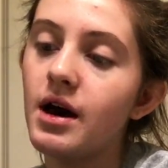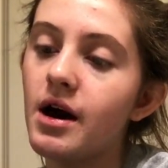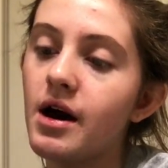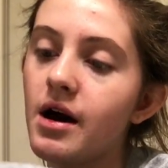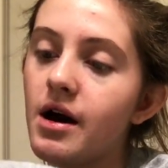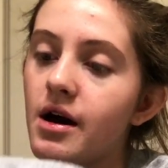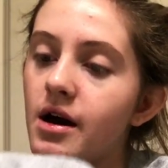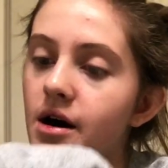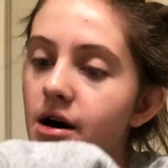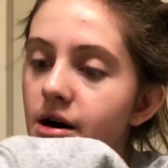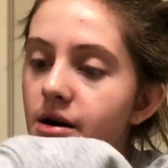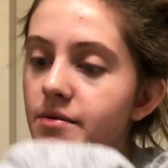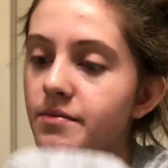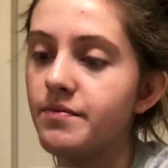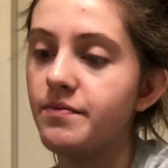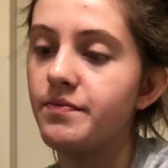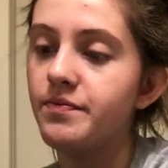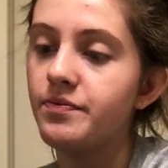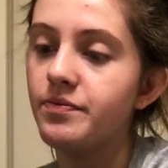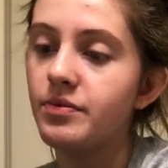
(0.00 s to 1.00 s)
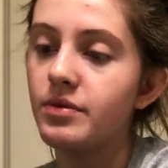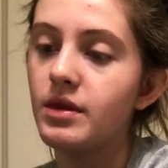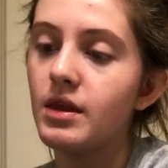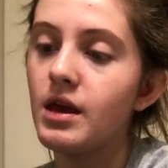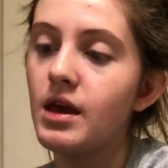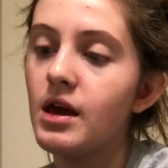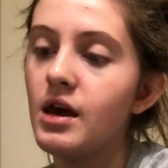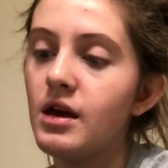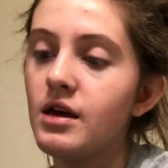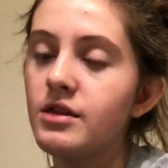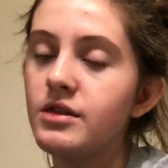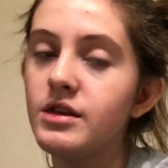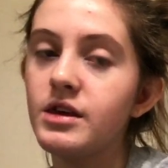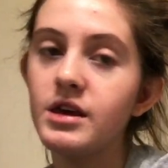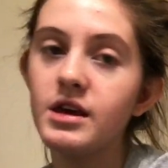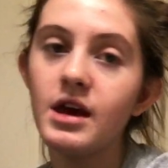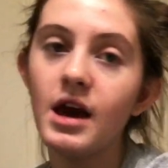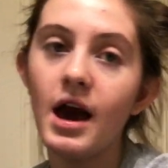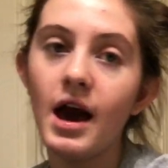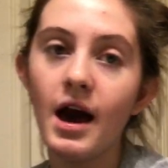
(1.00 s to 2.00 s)
the
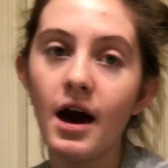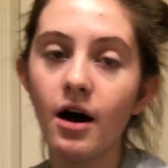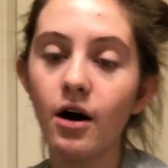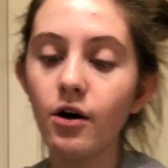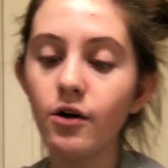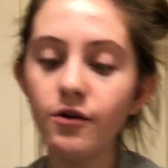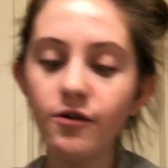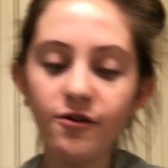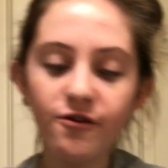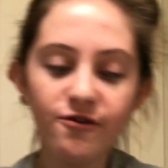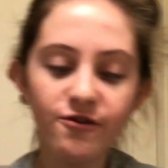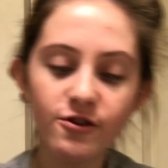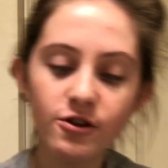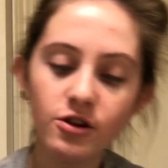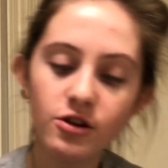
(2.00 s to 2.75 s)
e.l.f.